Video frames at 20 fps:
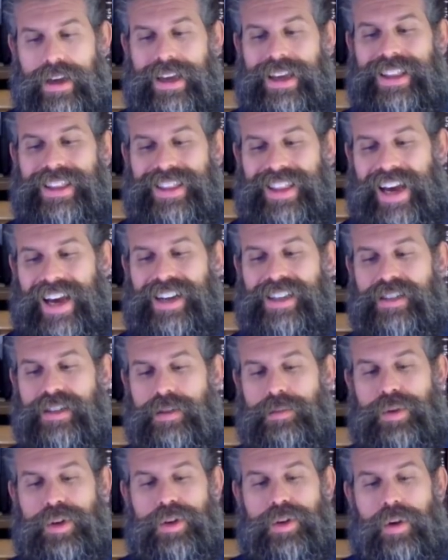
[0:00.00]
That is the
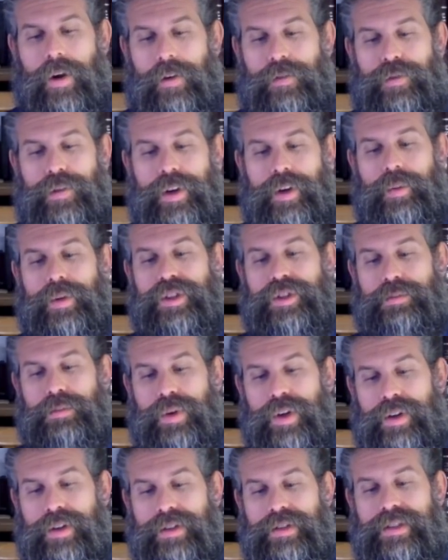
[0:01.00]
burnt offering which
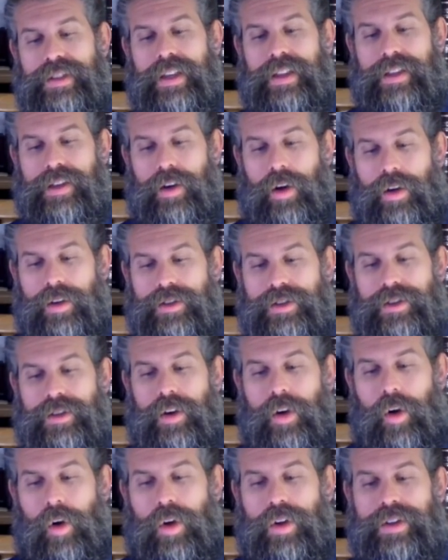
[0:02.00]
burns on the altar
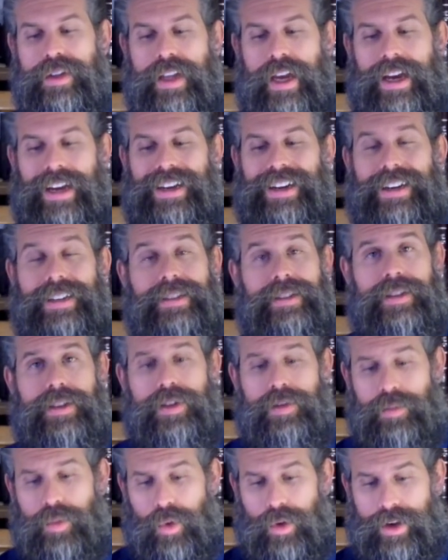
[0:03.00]
all night
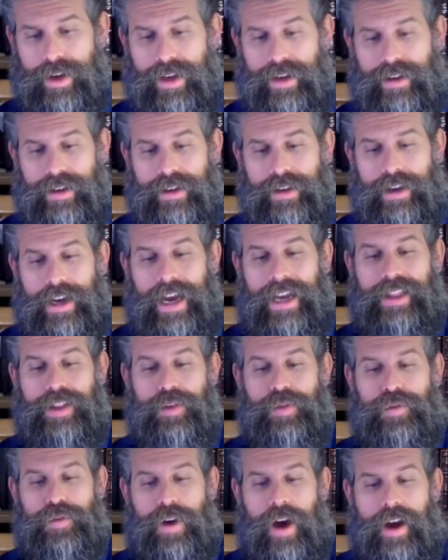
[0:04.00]
until morning, and the
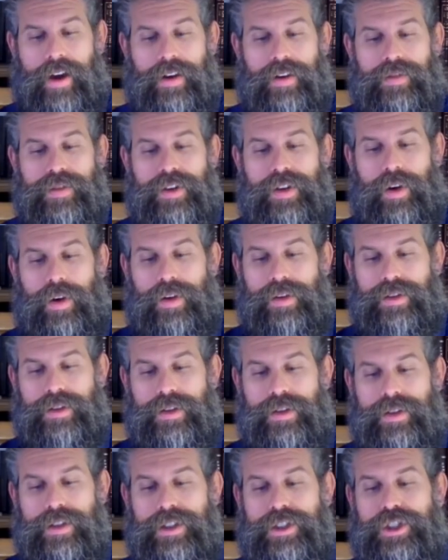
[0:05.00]
fire of the
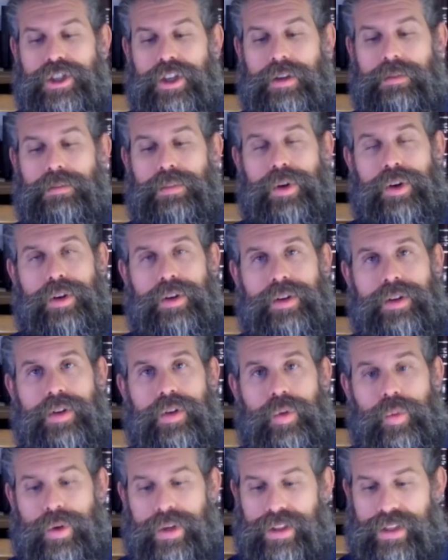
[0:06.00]
altar shall burn
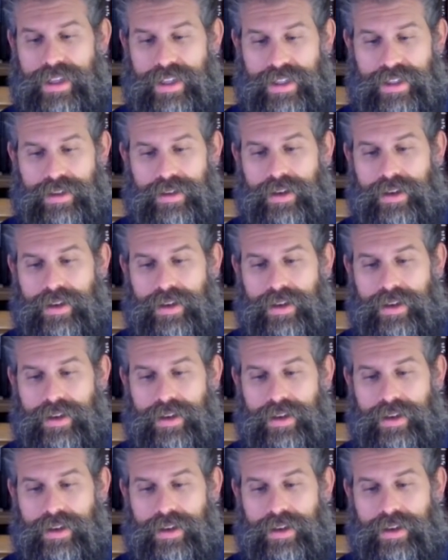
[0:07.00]
with it.